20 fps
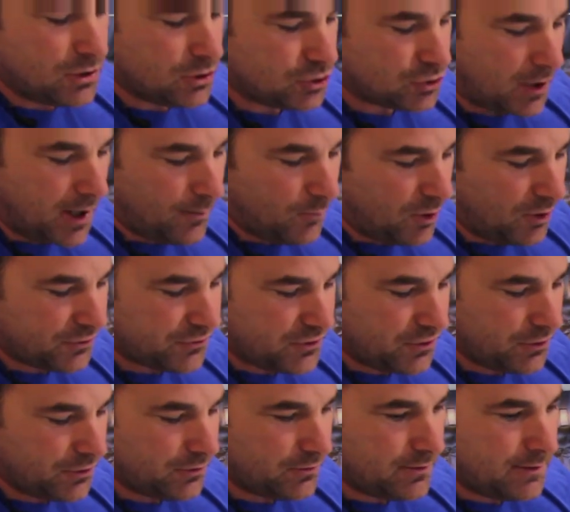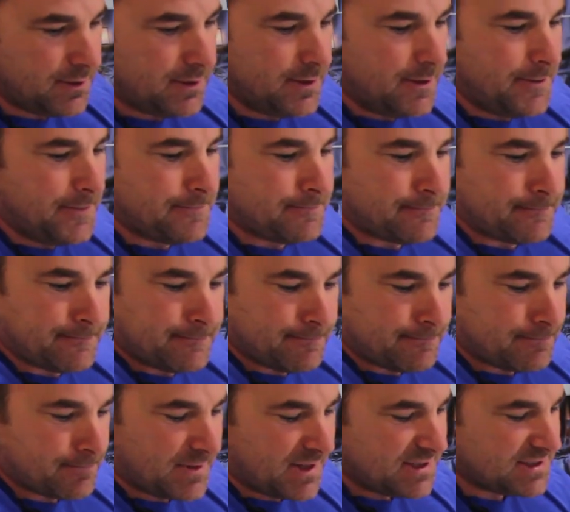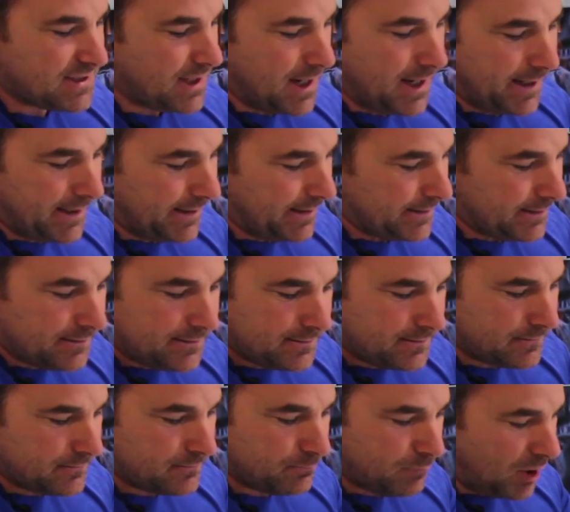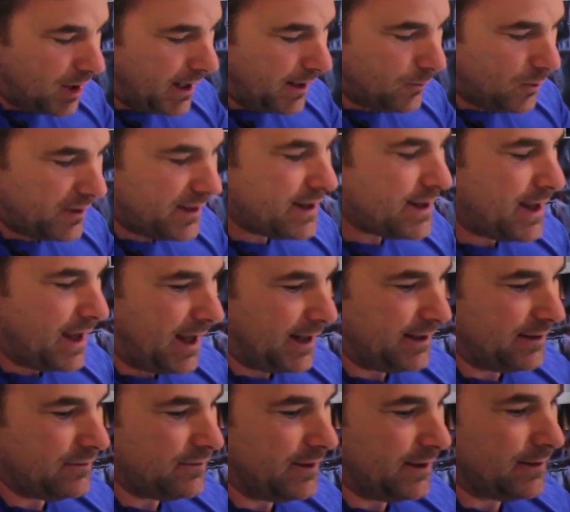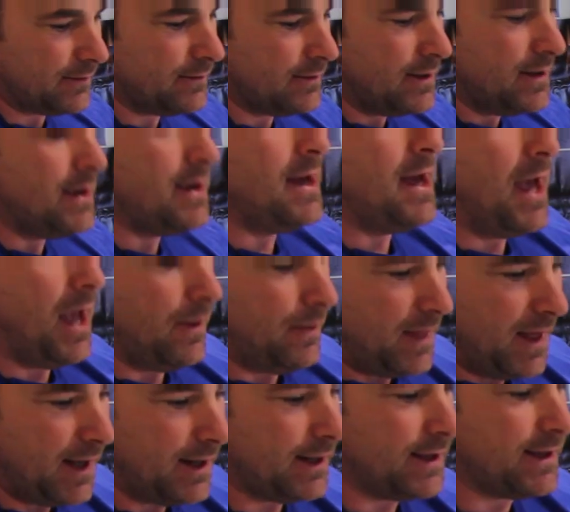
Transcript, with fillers: drywall to, siding, plywood, anything. And then